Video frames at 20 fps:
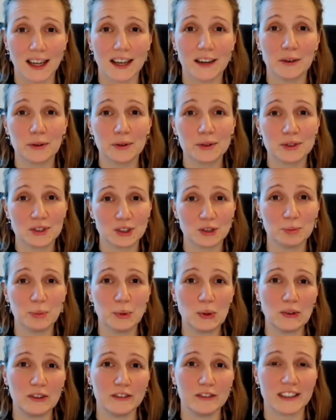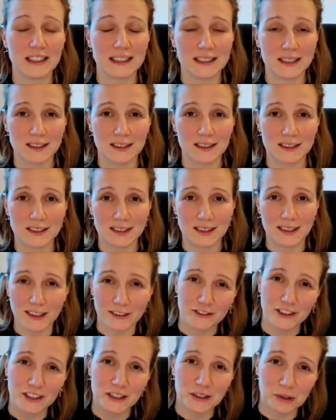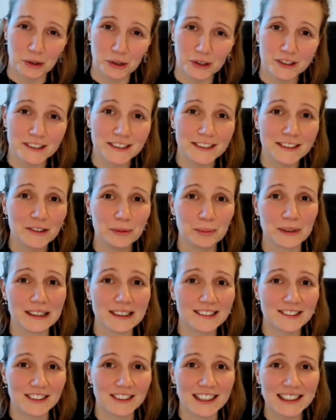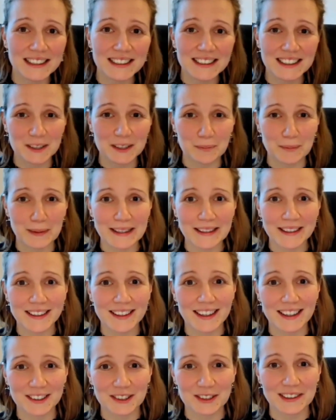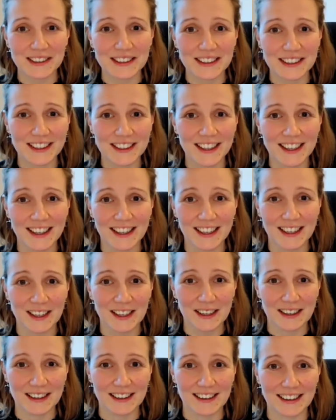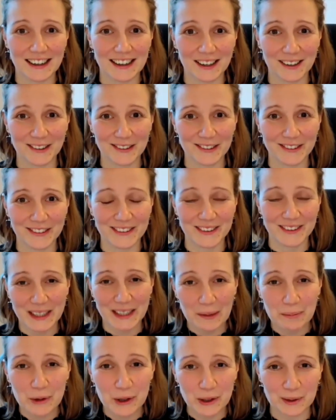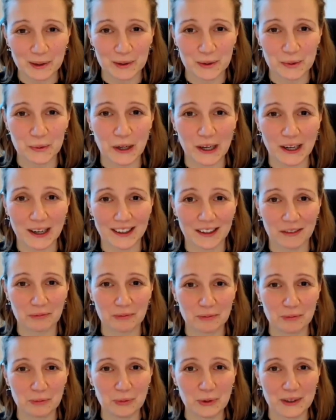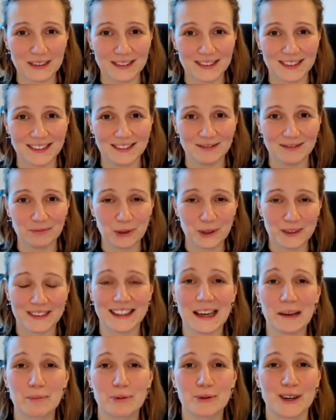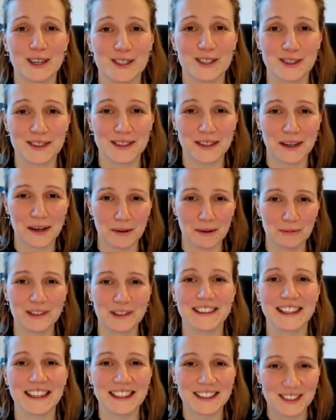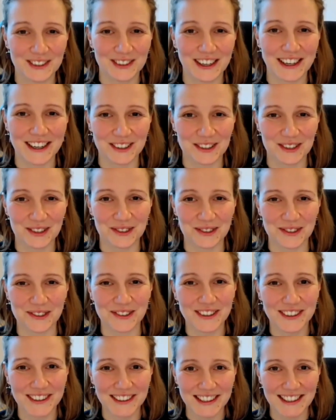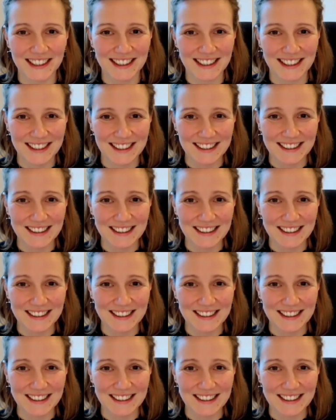And also more investors lifting the hood a little bit, right? Explaining actually how their models work and what their pressures are, what they're trying to do. Mm-hmm.